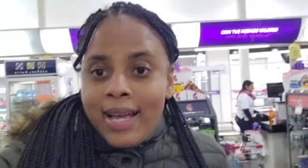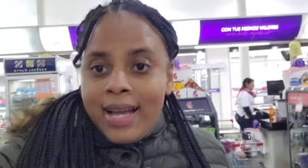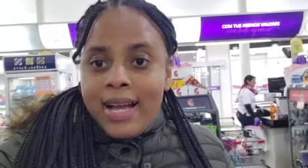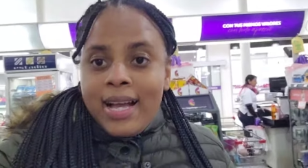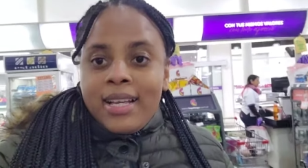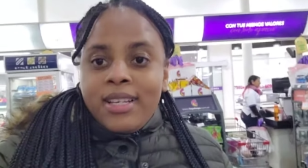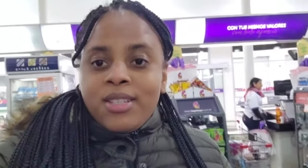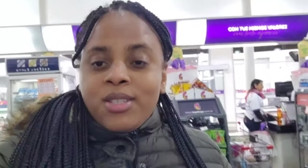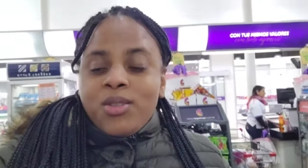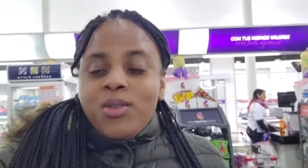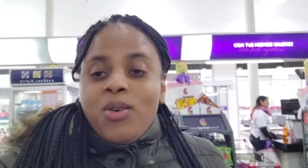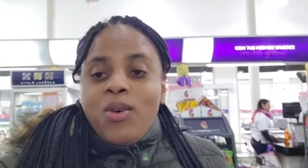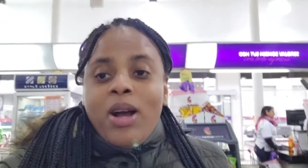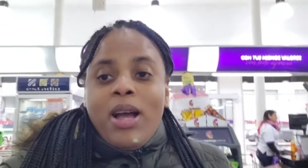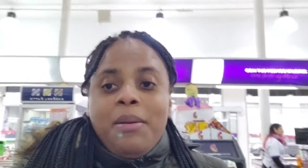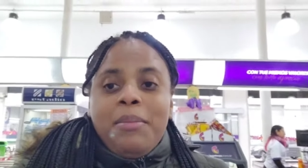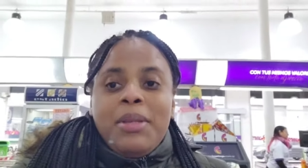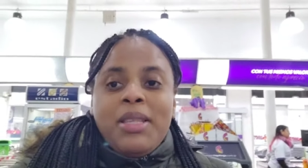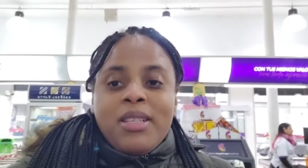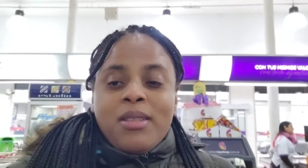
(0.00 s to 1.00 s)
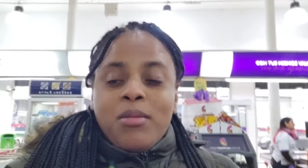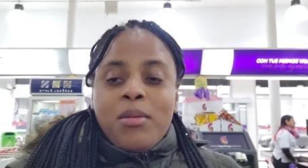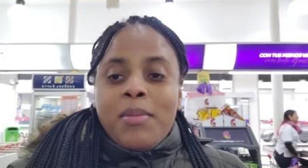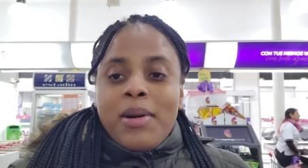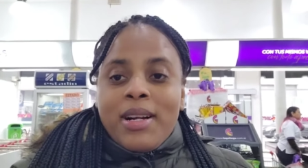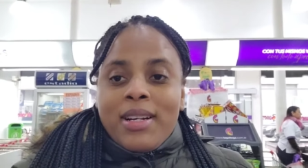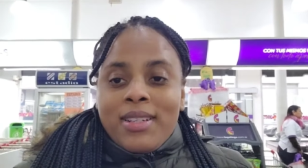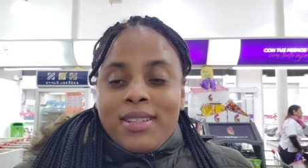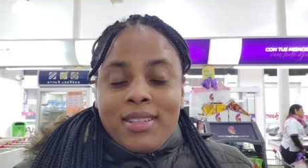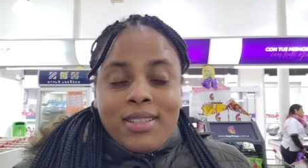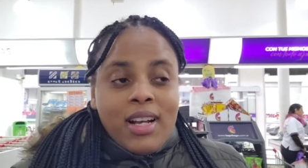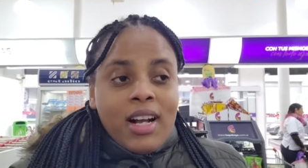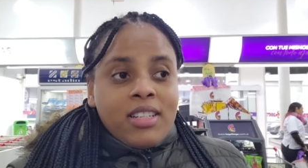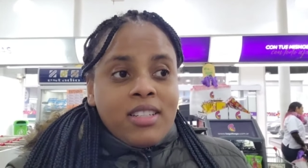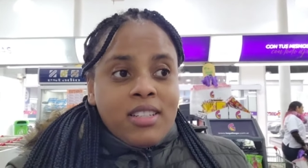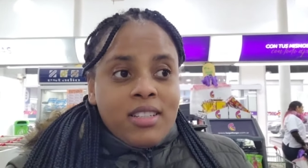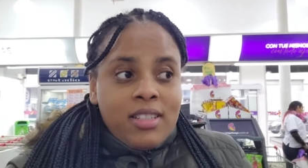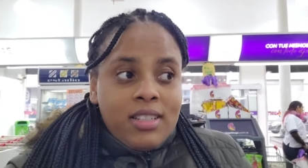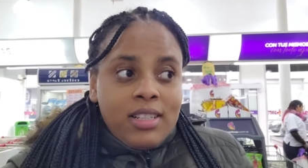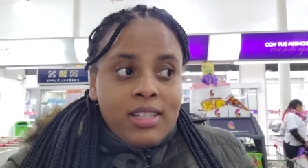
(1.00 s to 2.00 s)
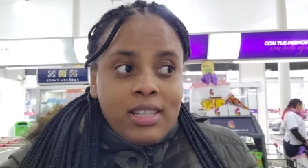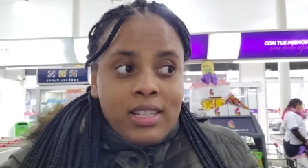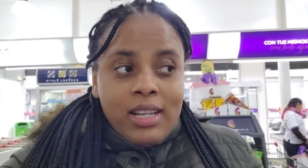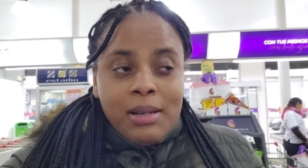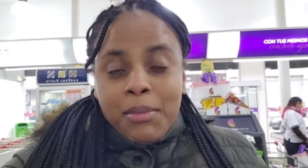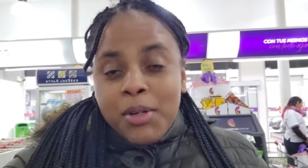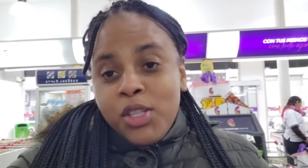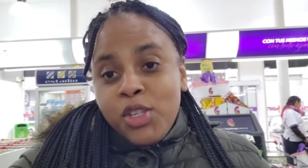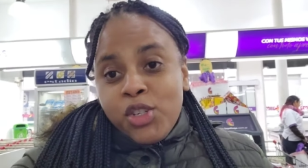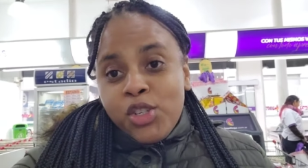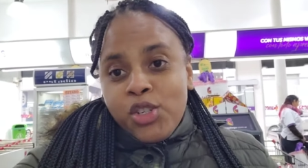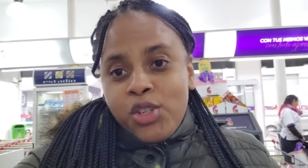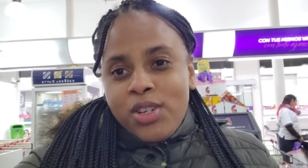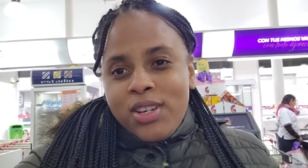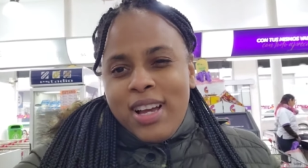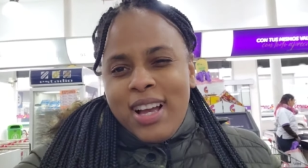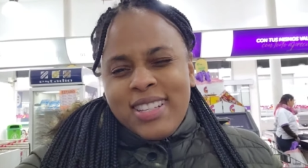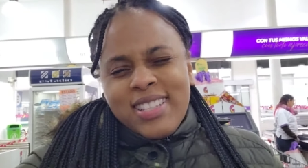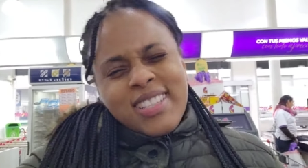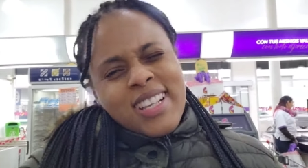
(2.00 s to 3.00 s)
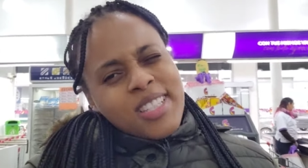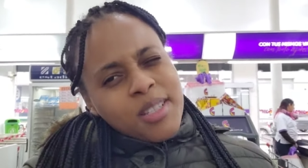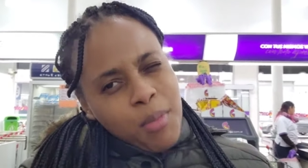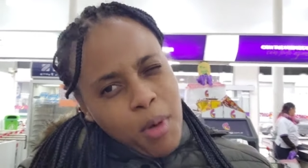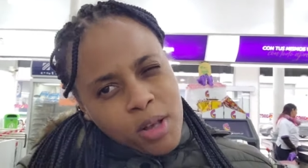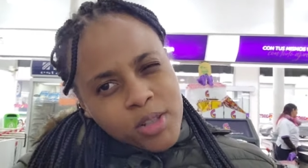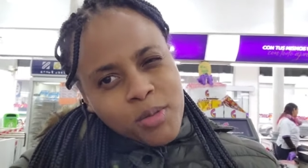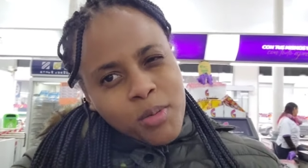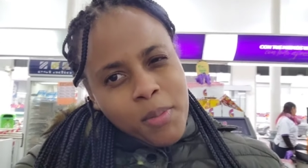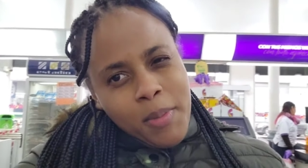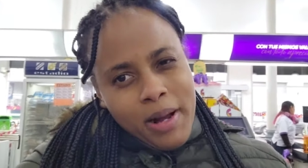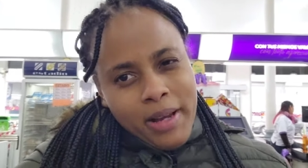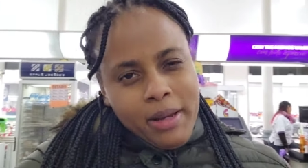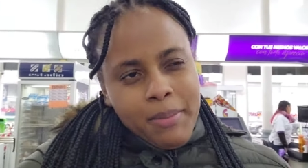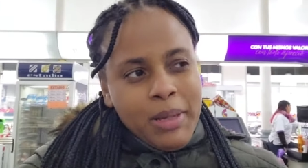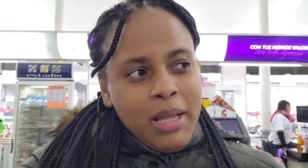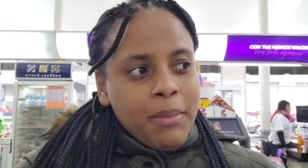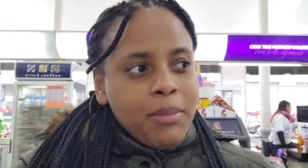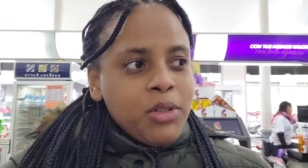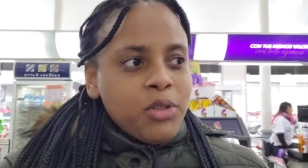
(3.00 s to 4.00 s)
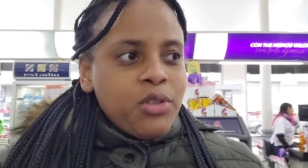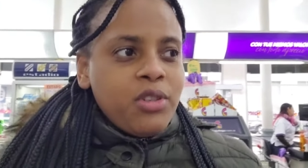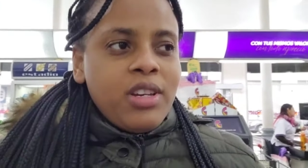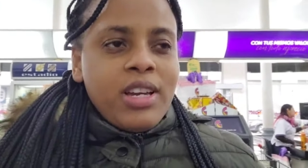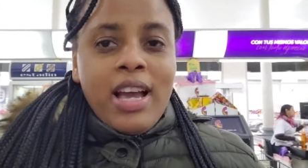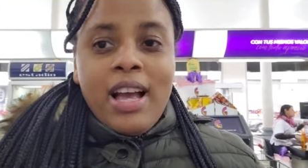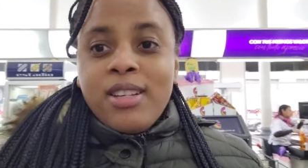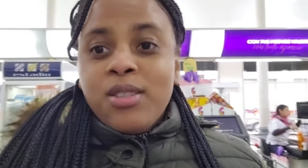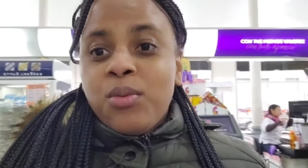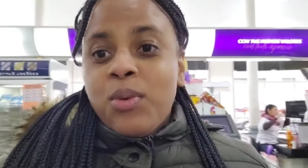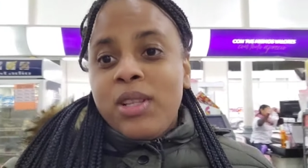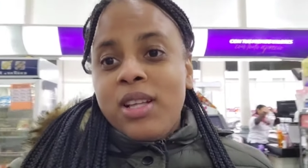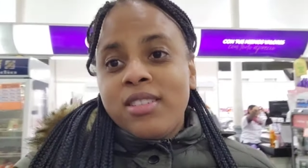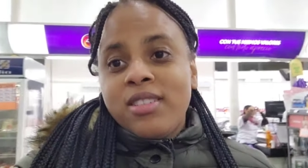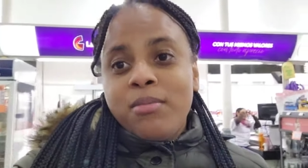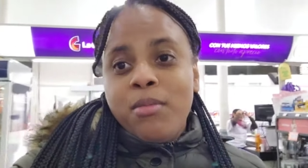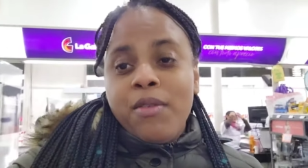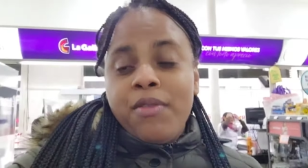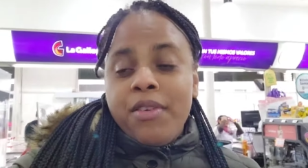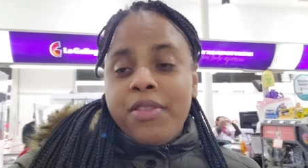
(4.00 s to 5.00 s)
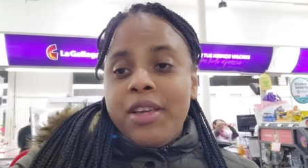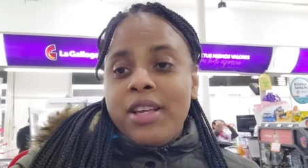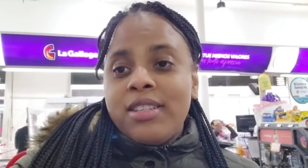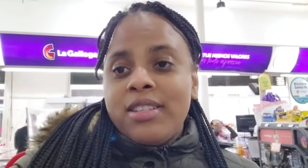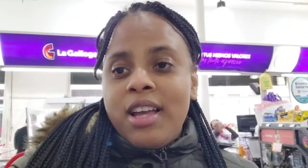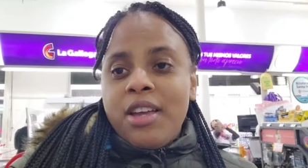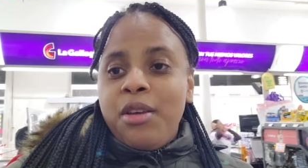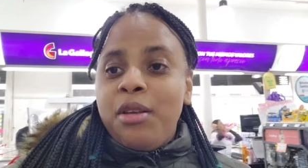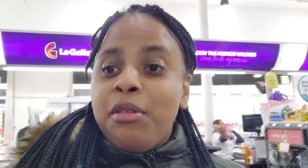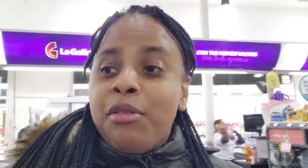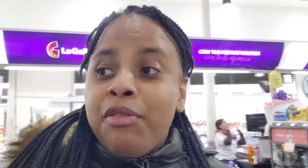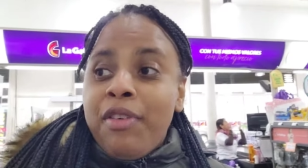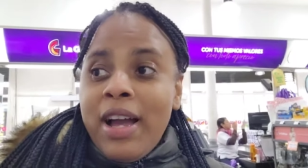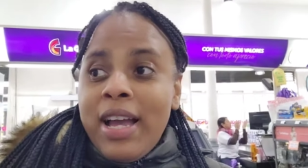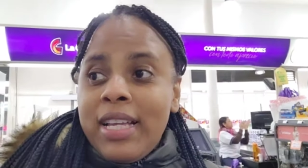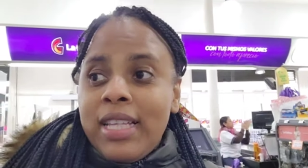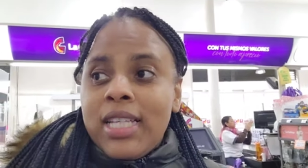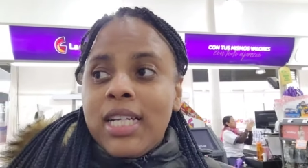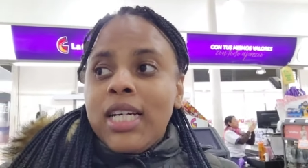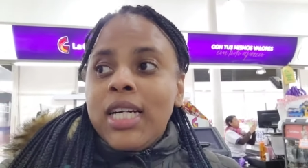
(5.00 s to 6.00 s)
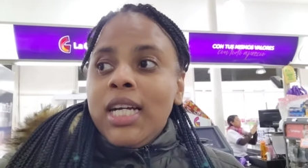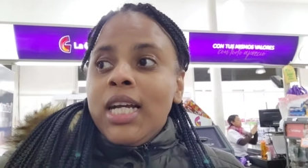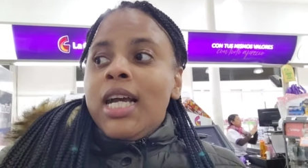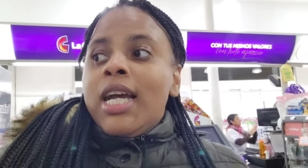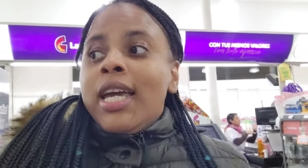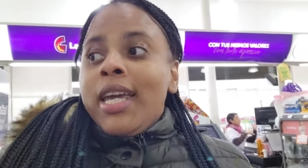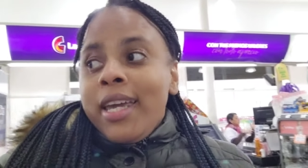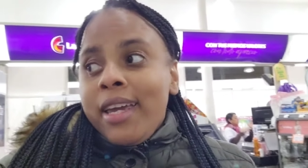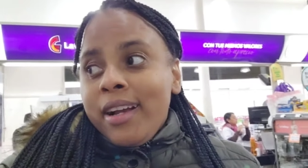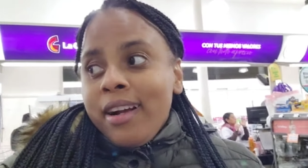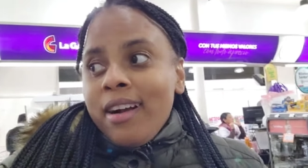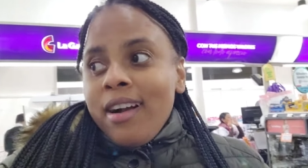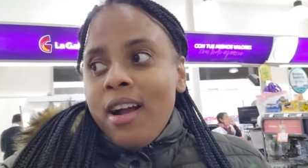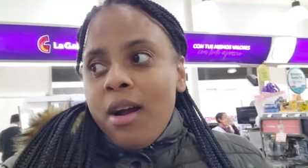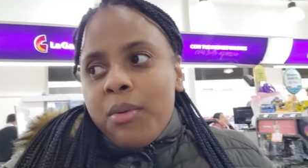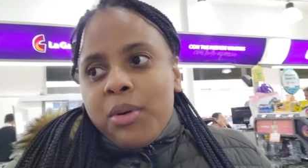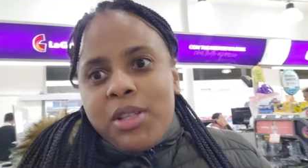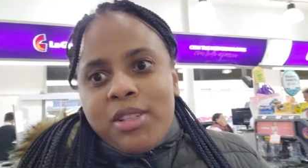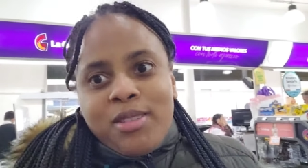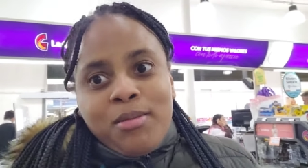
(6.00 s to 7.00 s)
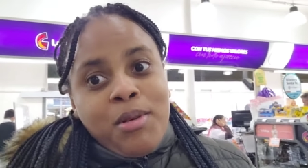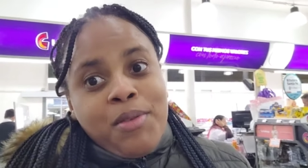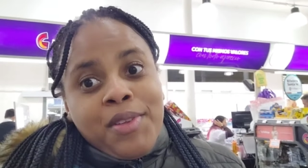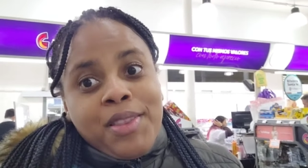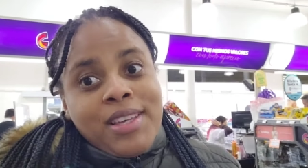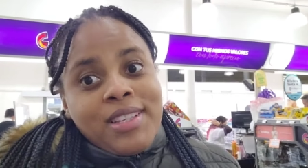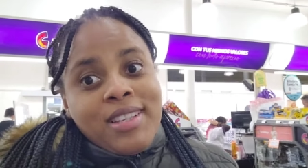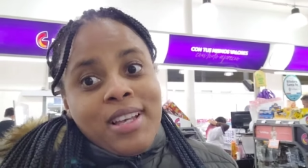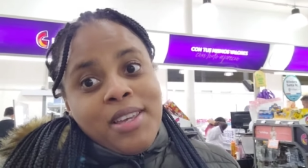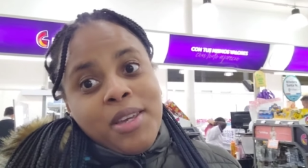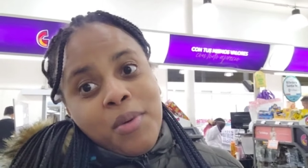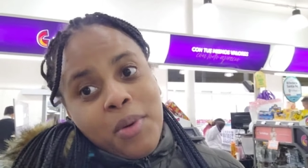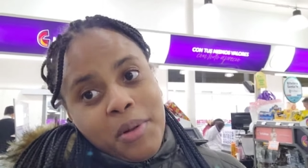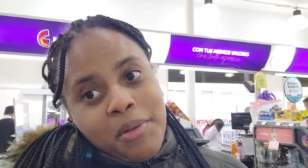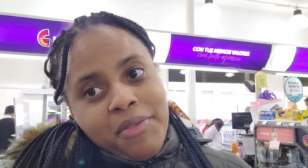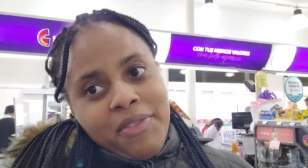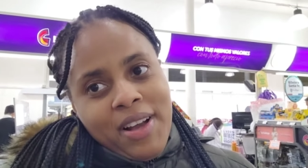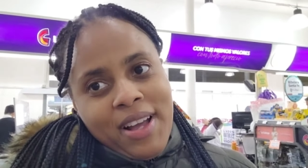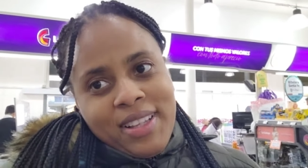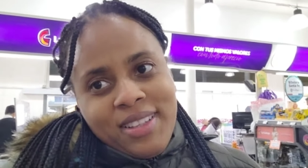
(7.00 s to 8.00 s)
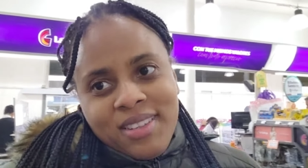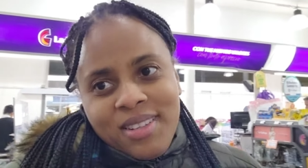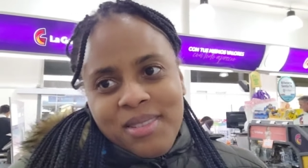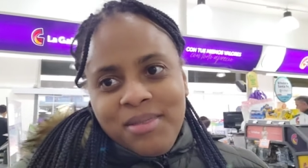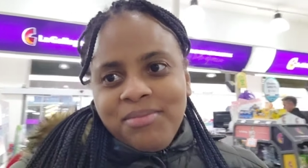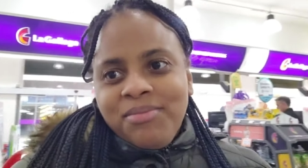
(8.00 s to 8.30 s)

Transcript: Hi guys, so I'm in a supermarket in Argentina and I'm going to show you guys, it's a small supermarket, but I'm going to show you guys what are some of the things that you'll find here and what are some of the things that you won't find.